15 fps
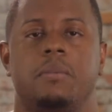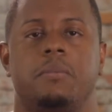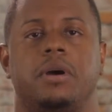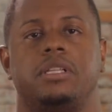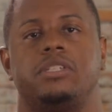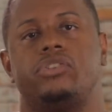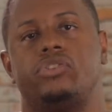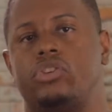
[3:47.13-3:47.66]

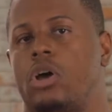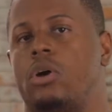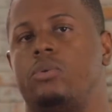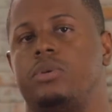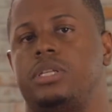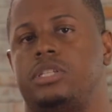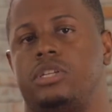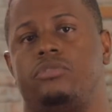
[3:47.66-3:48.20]
But
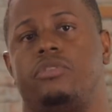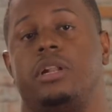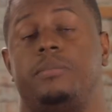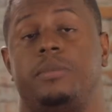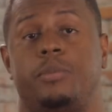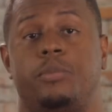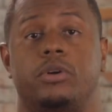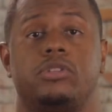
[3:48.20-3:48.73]
sound is
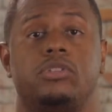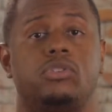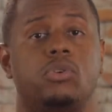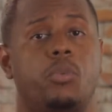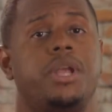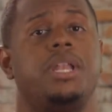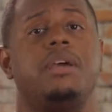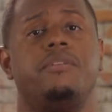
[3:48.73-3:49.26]
incredibly important. So
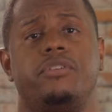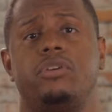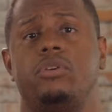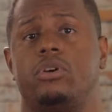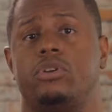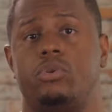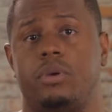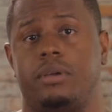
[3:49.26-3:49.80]
whenever
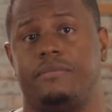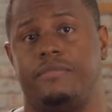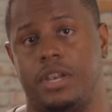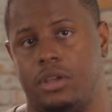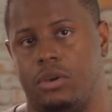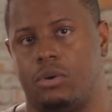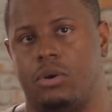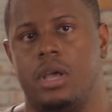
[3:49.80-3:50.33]
you're doing
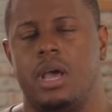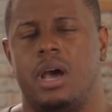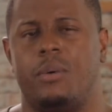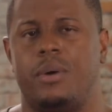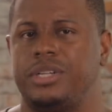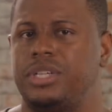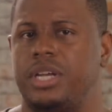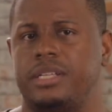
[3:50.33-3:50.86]
video, I
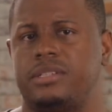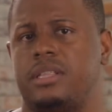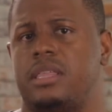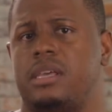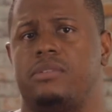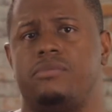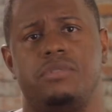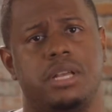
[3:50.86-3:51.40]
want you guys to
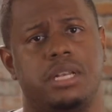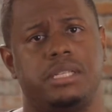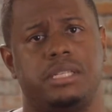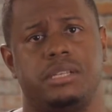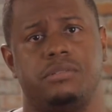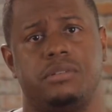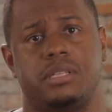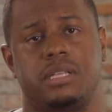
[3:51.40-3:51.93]
think really
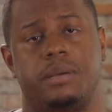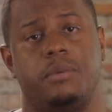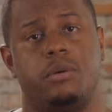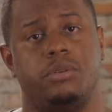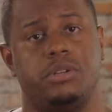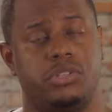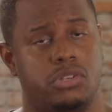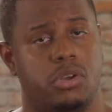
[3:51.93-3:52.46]
seriously
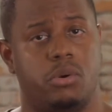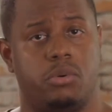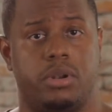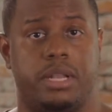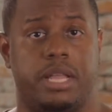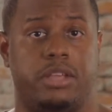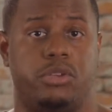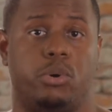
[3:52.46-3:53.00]
about the sound
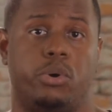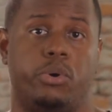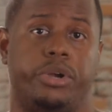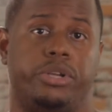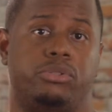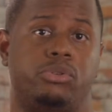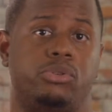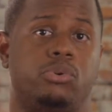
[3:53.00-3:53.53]
that you're
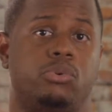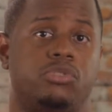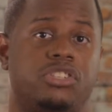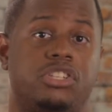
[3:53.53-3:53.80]
going to use.